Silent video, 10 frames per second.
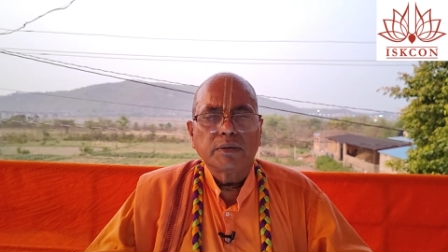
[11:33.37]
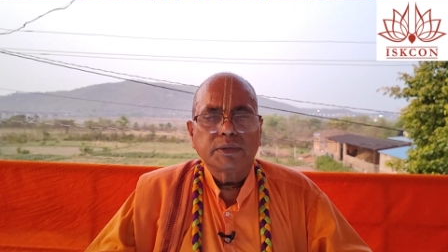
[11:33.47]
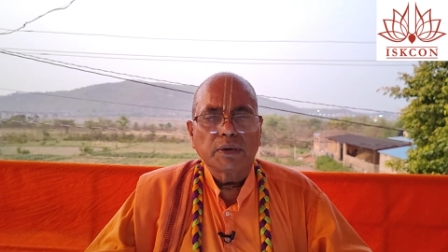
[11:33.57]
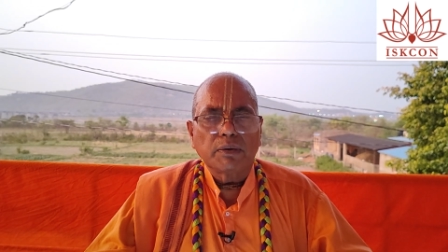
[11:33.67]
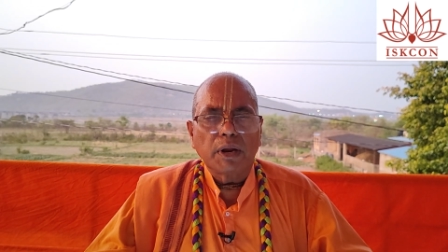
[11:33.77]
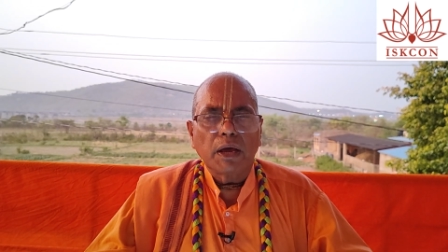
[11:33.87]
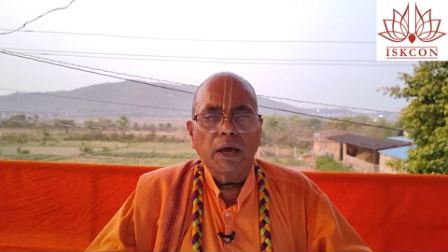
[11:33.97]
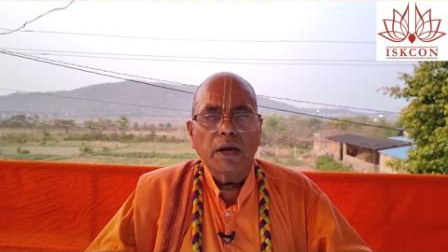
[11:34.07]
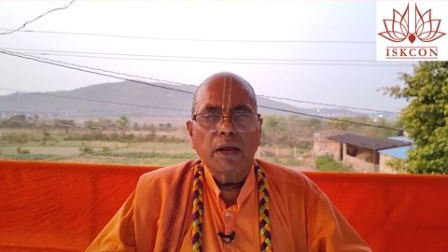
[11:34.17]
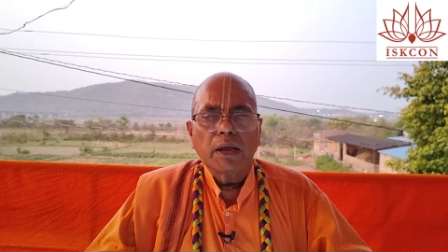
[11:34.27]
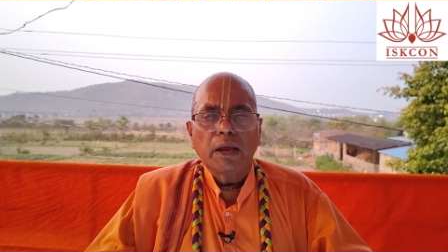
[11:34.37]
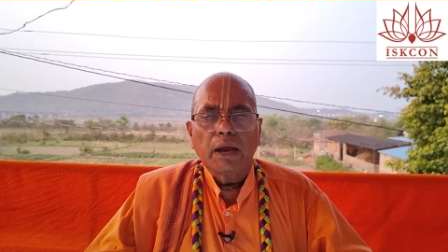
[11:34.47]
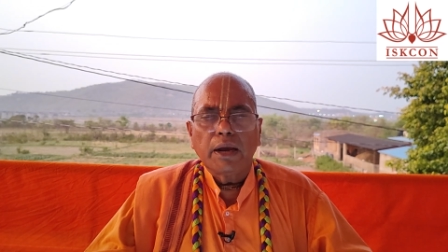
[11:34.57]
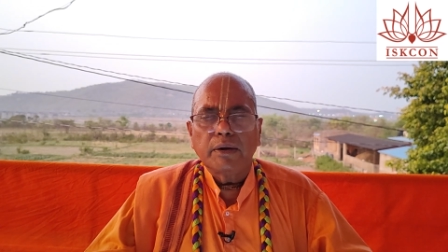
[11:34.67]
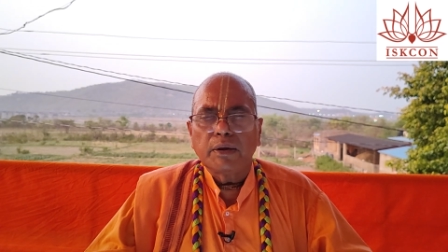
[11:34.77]
singular,
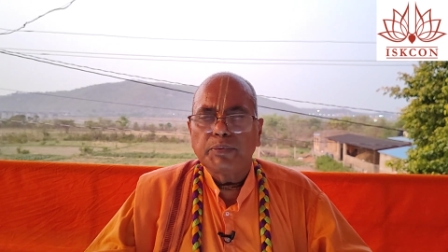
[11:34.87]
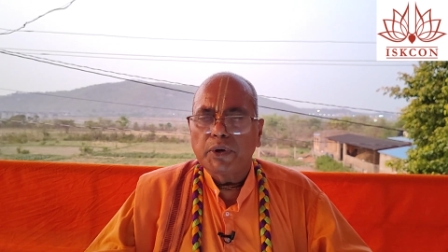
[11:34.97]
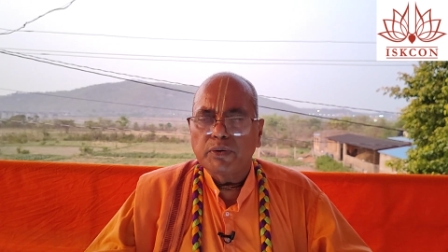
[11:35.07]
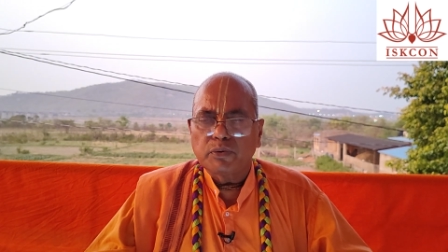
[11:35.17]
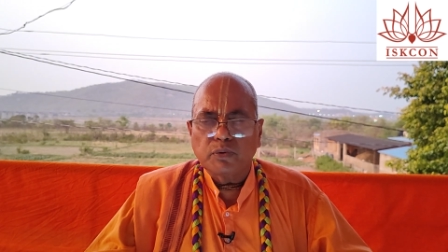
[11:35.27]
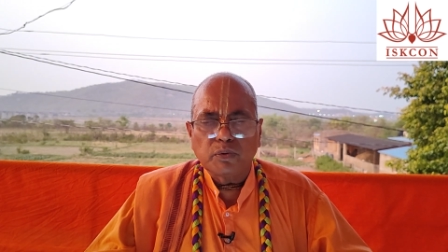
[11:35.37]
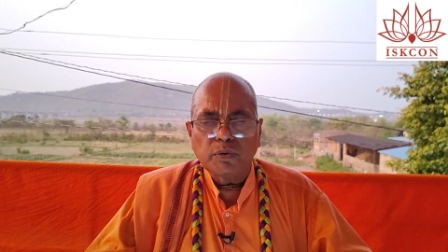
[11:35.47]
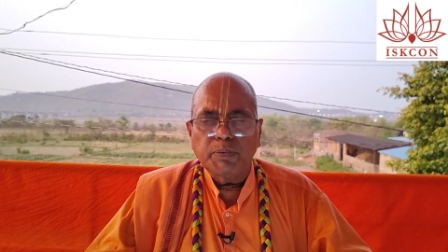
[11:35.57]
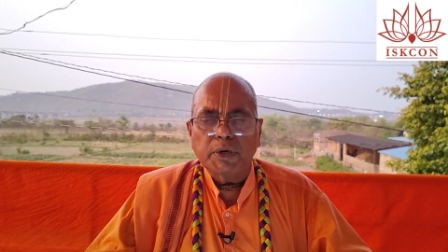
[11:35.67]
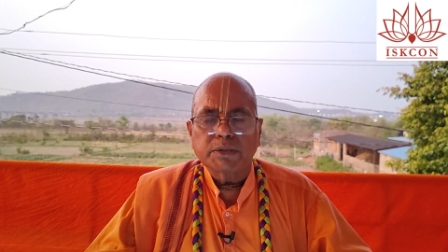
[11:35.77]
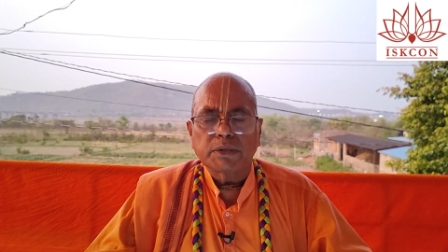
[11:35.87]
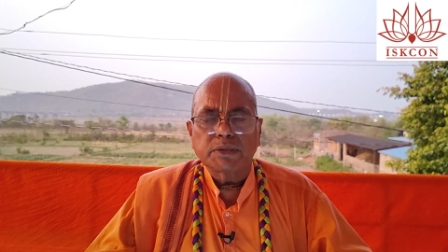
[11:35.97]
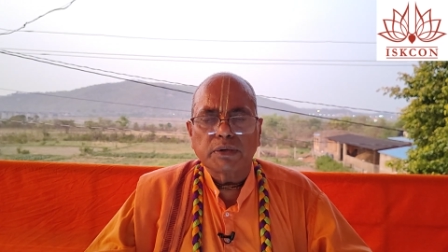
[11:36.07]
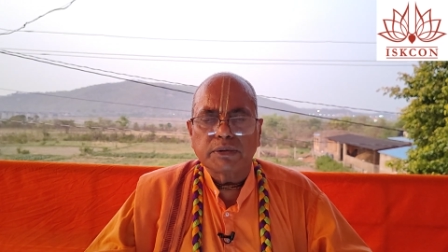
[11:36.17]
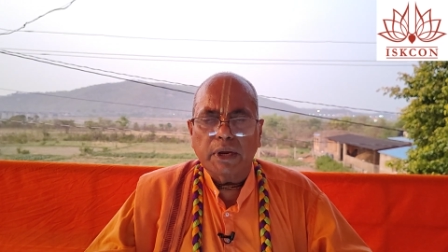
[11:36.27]
and for two
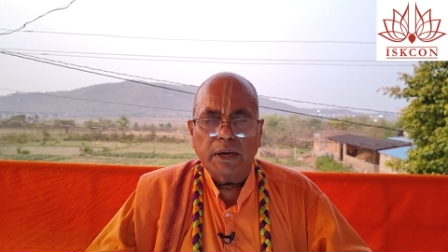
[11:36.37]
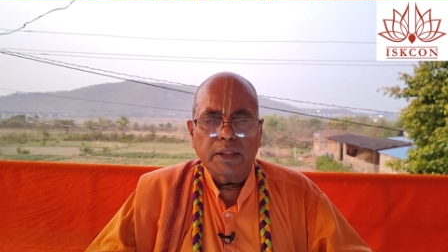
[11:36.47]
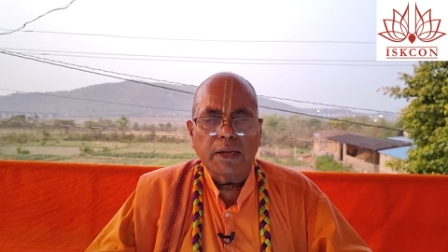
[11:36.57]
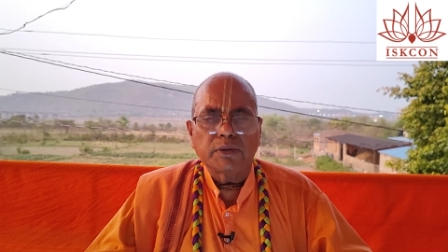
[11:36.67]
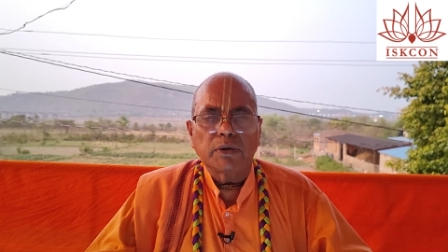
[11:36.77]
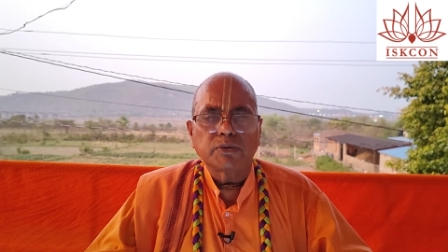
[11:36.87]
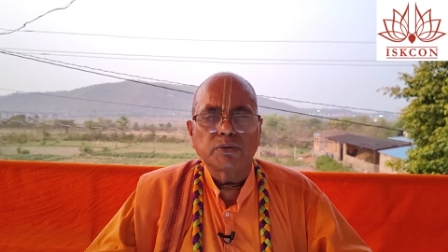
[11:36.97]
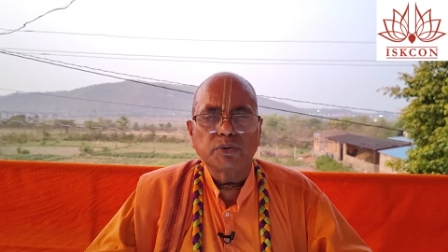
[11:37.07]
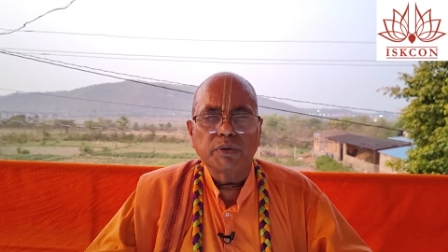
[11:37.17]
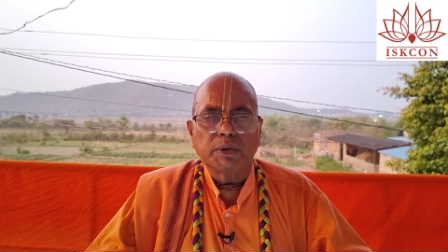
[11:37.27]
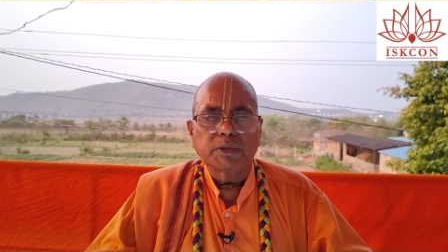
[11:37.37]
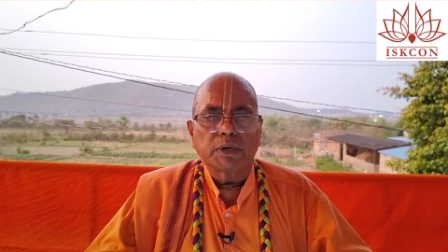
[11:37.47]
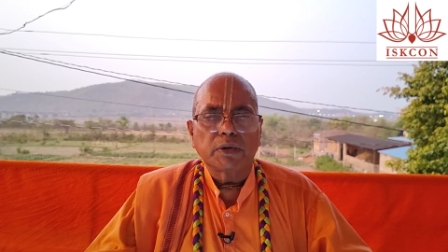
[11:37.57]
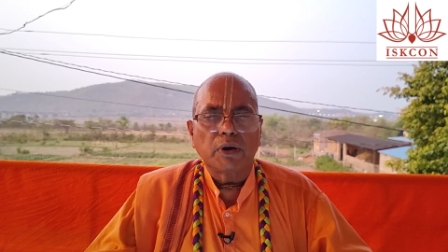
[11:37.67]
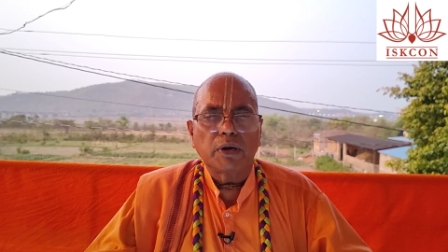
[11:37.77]
persons also that is also
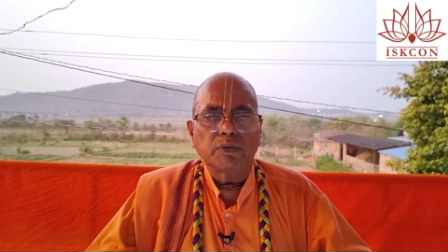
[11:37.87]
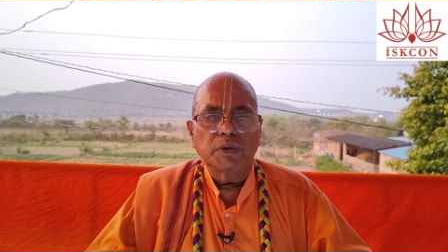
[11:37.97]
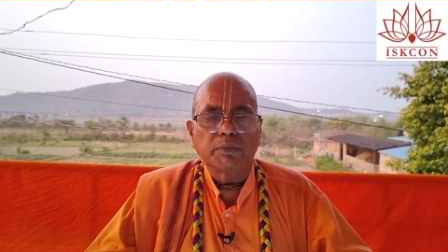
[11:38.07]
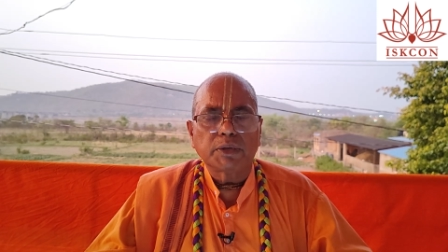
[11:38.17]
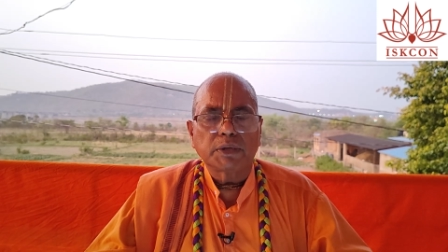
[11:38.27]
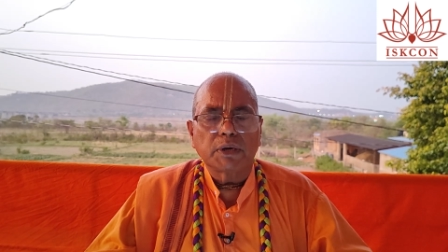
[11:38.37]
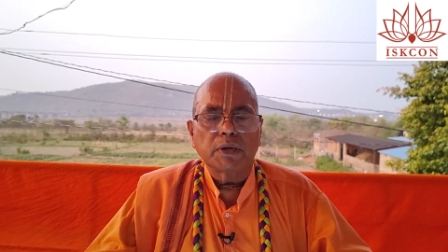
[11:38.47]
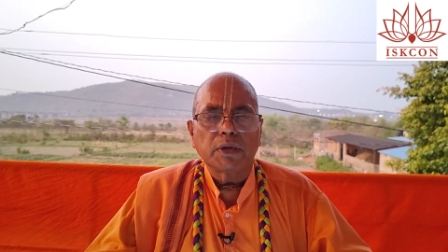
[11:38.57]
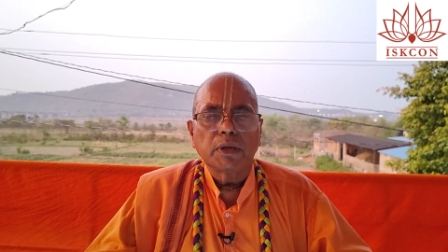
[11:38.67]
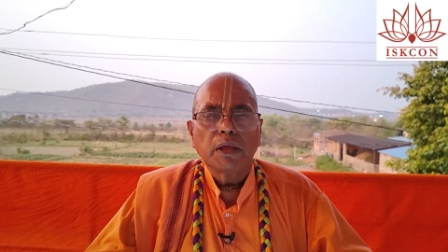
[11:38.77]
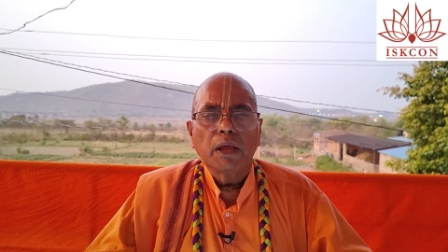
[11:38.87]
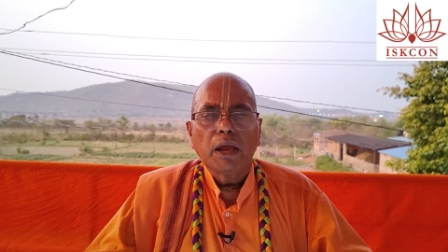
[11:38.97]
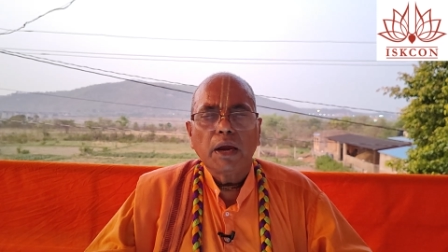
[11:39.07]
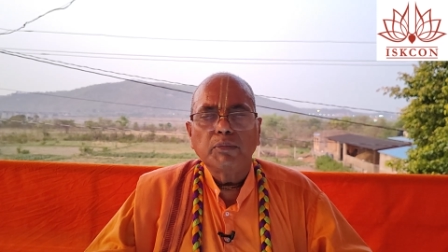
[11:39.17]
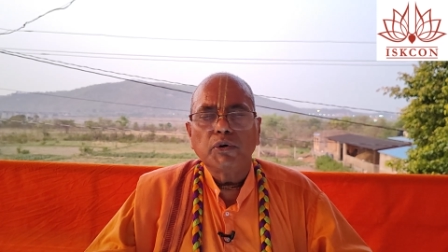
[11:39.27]
dvivachana, called dvivachana,
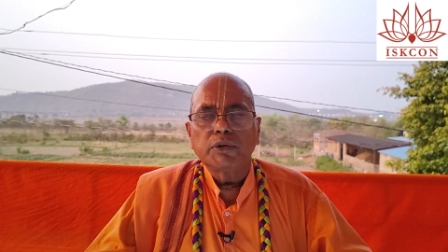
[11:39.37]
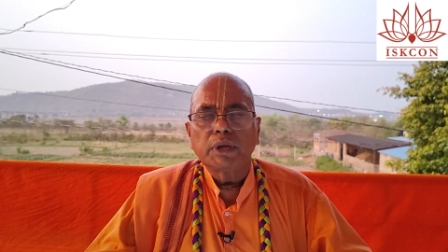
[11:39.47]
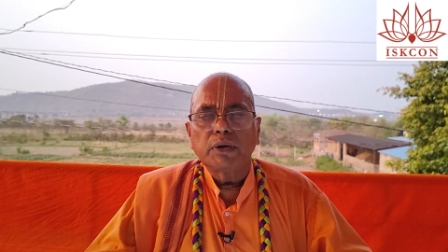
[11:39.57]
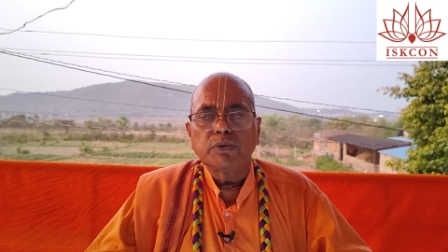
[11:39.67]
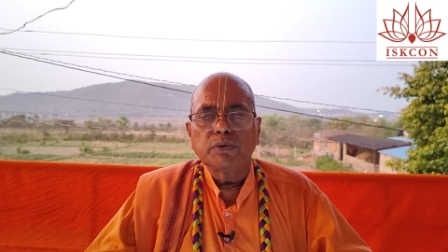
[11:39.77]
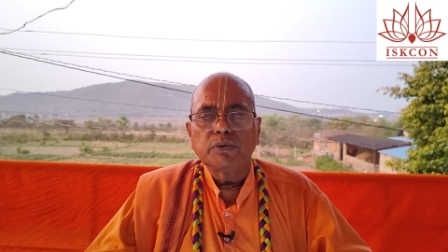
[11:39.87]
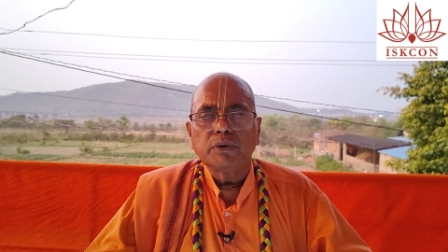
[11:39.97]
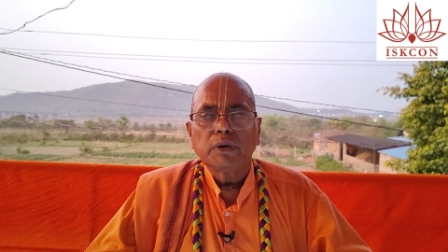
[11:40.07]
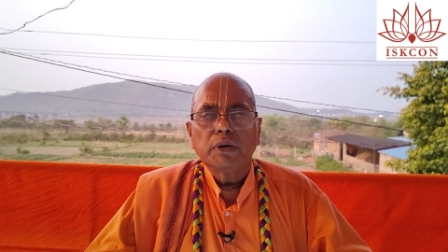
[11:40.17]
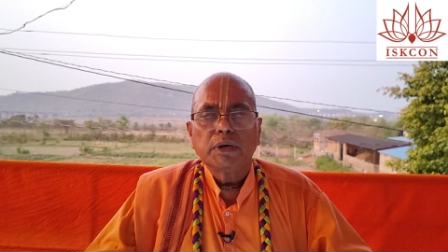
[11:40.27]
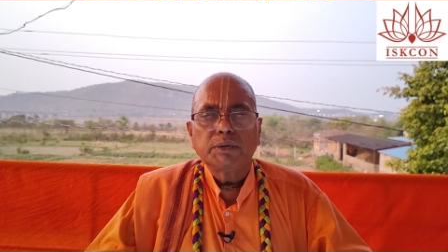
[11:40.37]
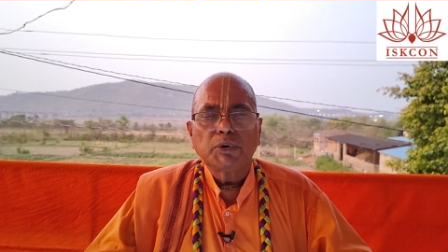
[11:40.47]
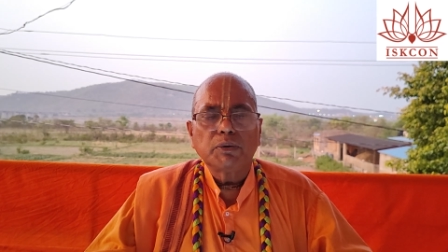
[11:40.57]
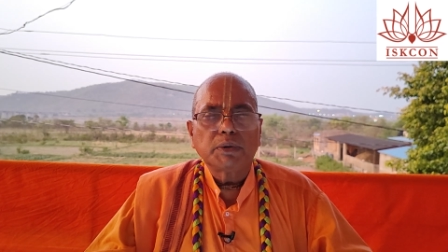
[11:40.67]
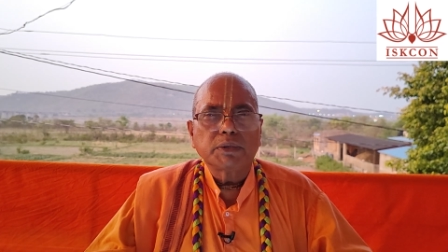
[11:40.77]
and more than two it is
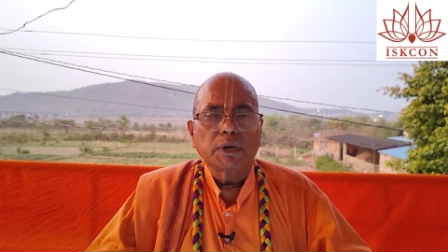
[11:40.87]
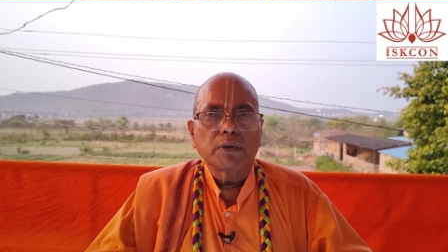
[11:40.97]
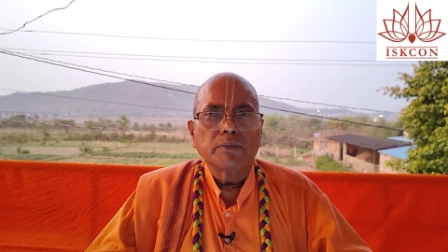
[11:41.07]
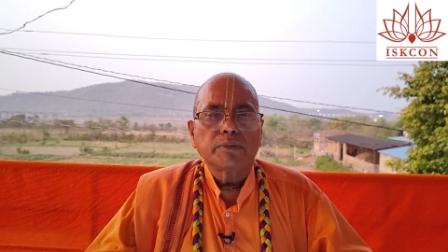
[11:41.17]
bahuvachana.